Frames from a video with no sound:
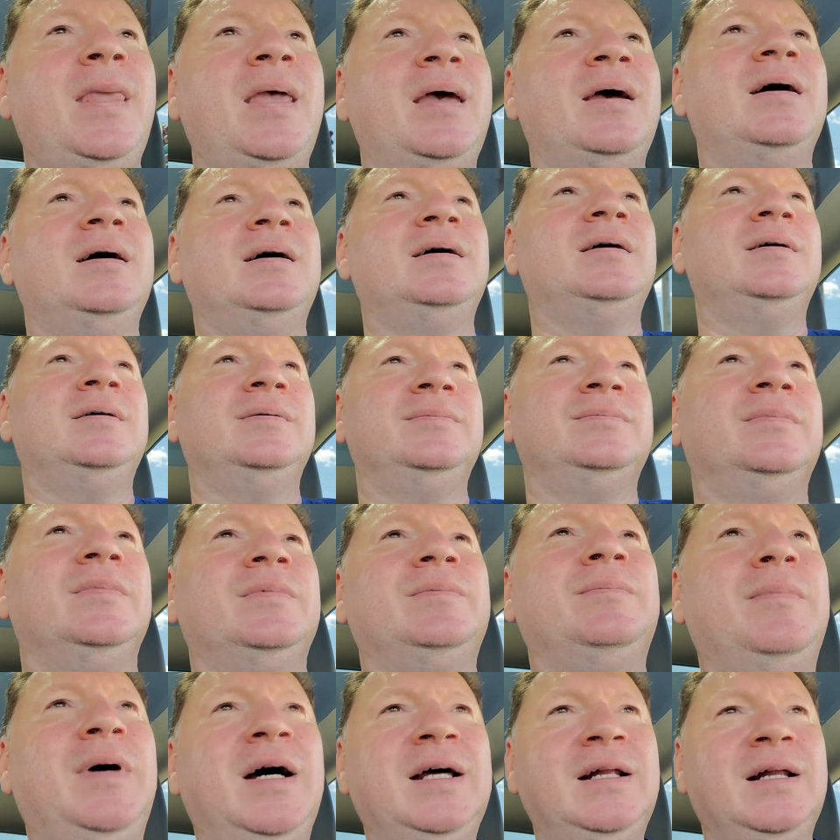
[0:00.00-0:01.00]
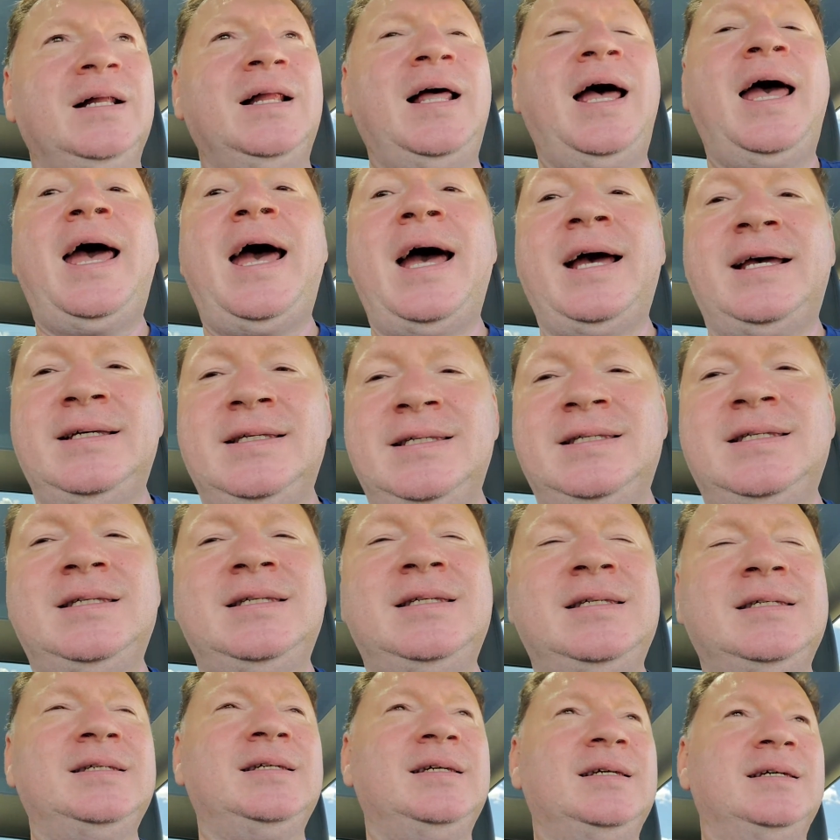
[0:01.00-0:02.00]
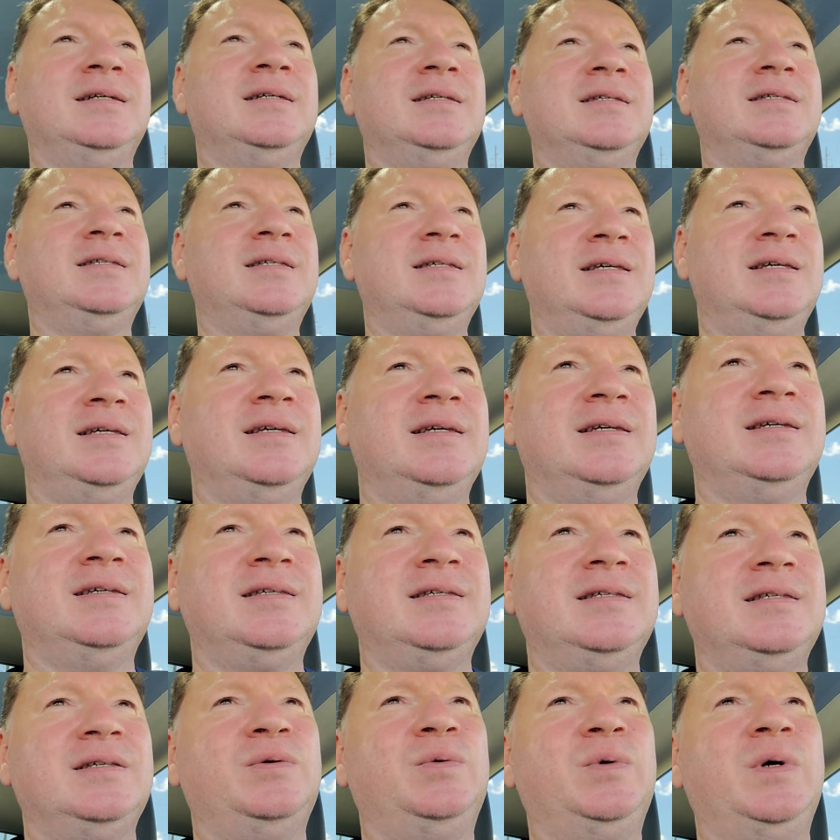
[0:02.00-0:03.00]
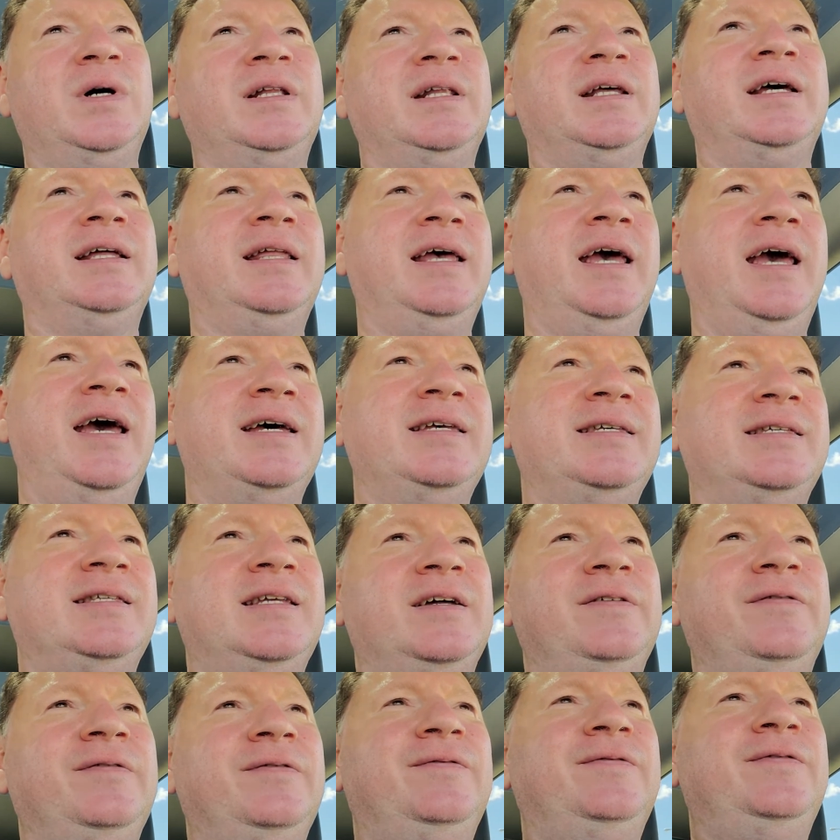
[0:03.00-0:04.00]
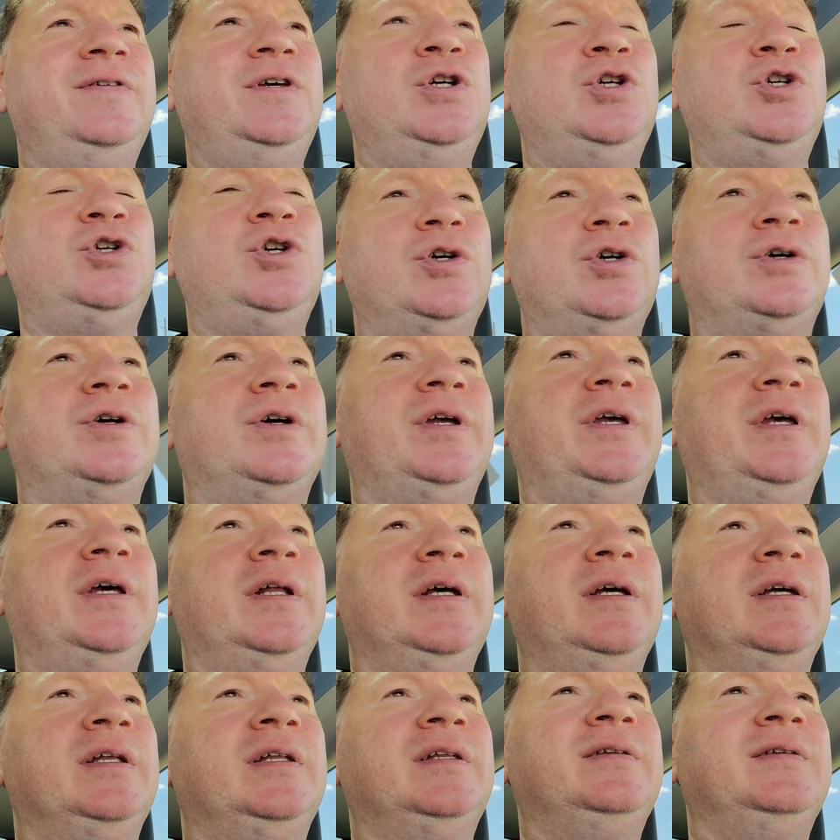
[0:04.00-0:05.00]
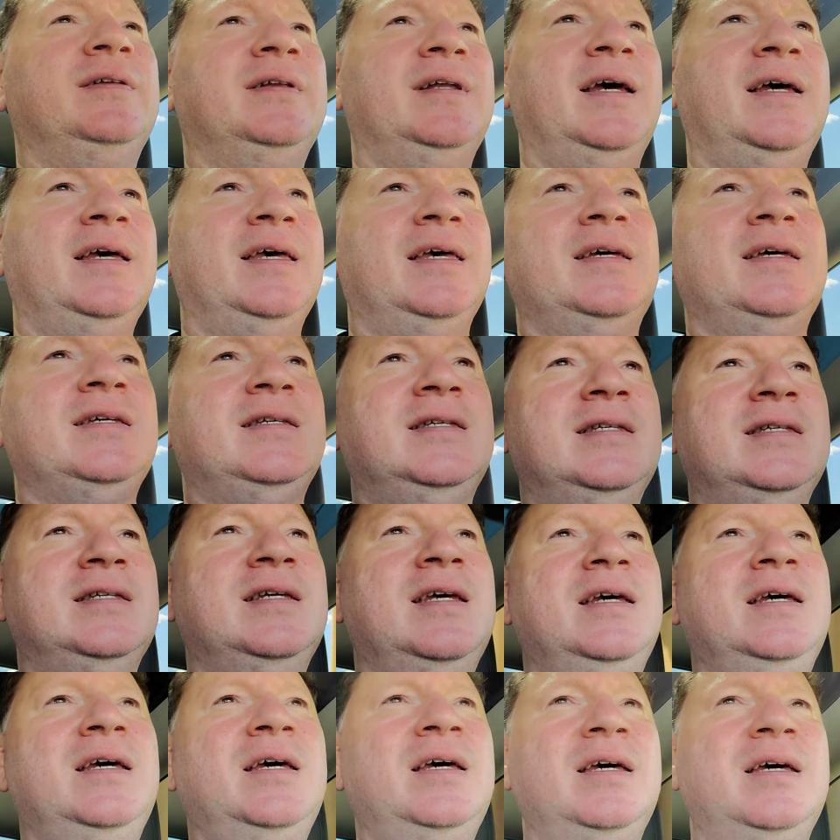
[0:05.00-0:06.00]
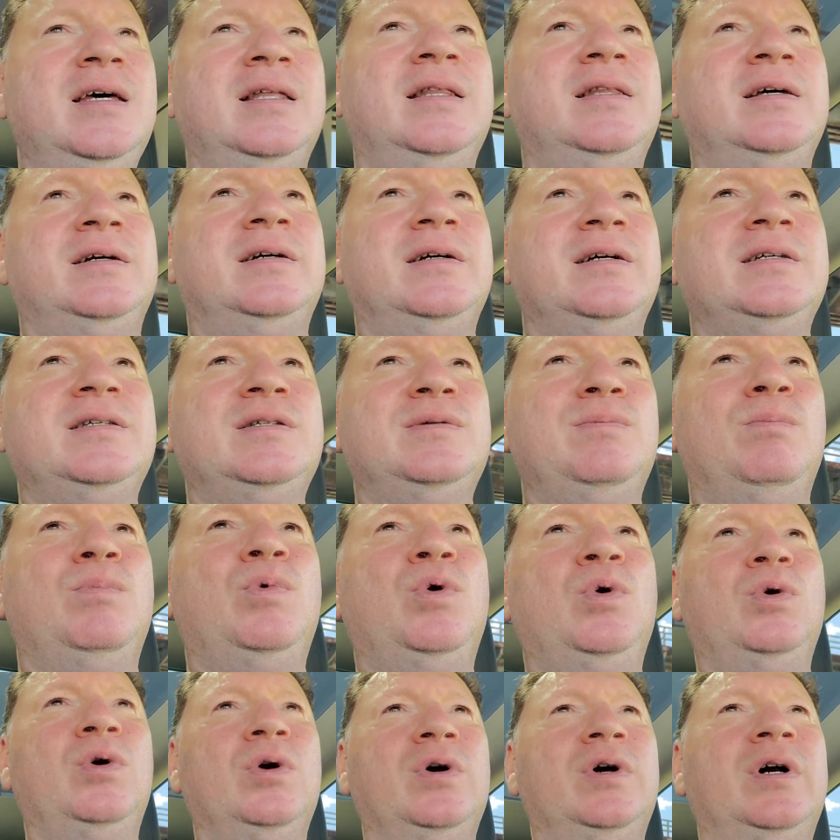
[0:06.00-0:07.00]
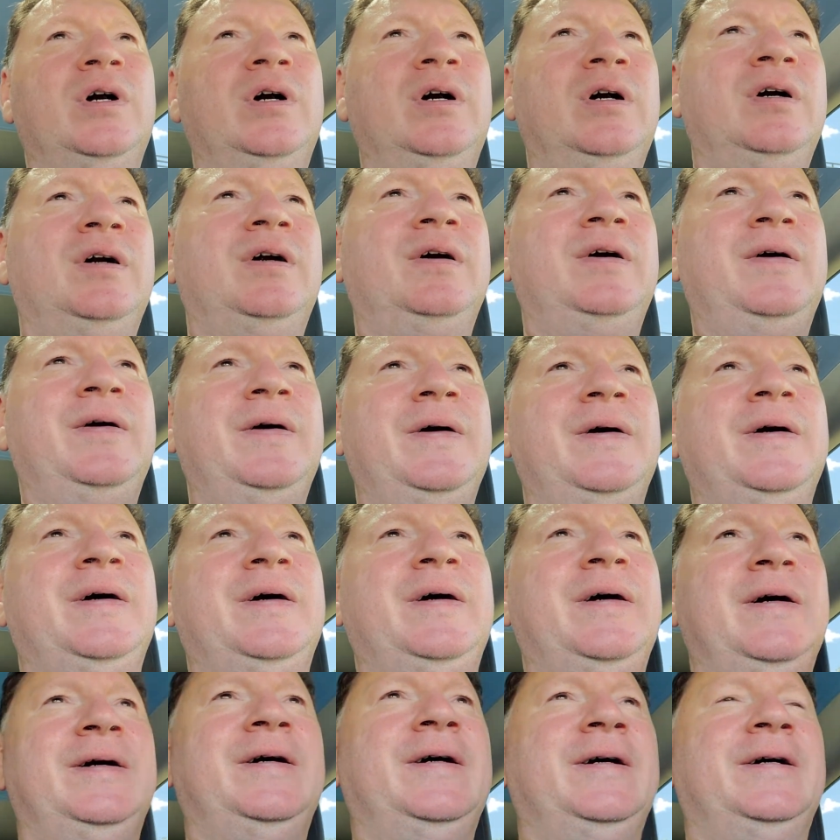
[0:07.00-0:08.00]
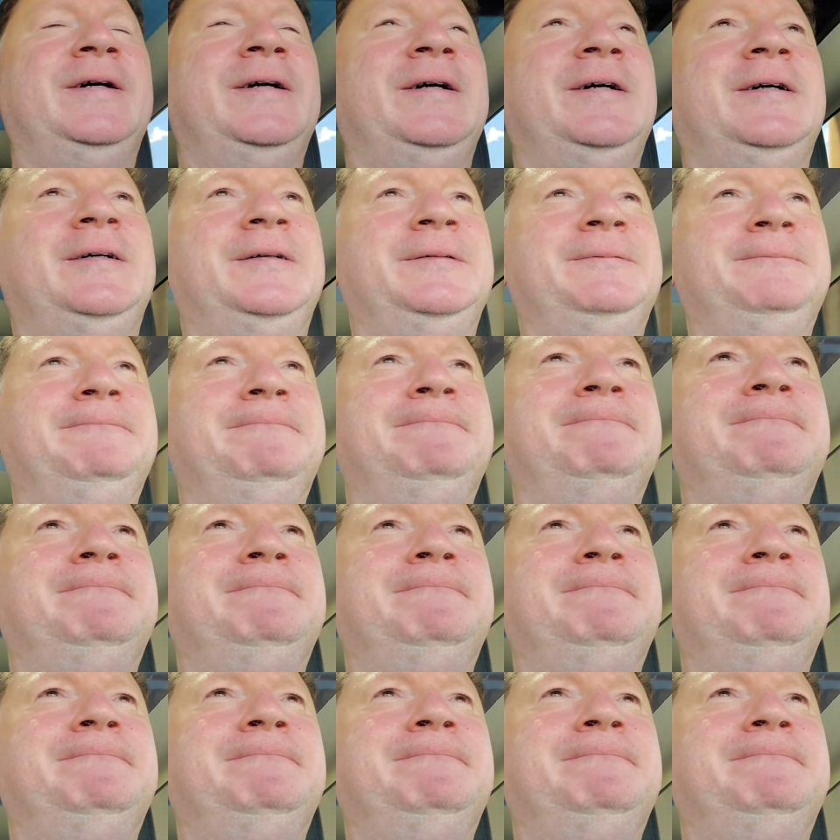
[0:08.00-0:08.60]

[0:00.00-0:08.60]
uh, Model X is, is the one that has that feature in it. I guess there is more um,